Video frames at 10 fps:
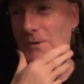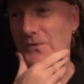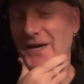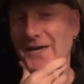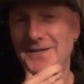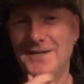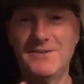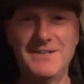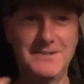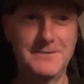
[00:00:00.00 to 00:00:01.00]
about that.
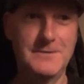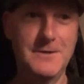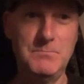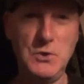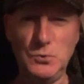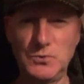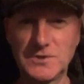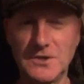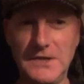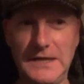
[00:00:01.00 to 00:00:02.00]
I had
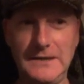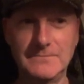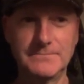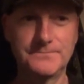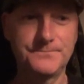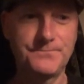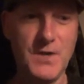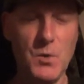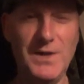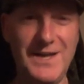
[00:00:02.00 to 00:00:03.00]
abuse on that.
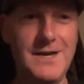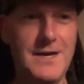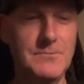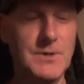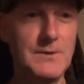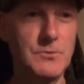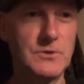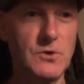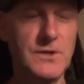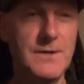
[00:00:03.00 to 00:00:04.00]
Well, I
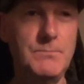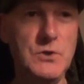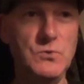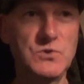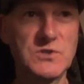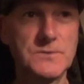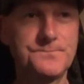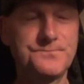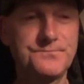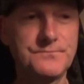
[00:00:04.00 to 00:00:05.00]
would call it abuse
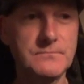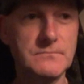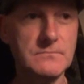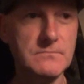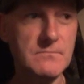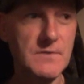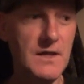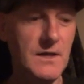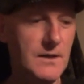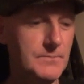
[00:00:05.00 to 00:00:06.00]

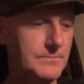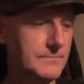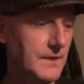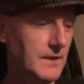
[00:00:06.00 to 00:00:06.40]
in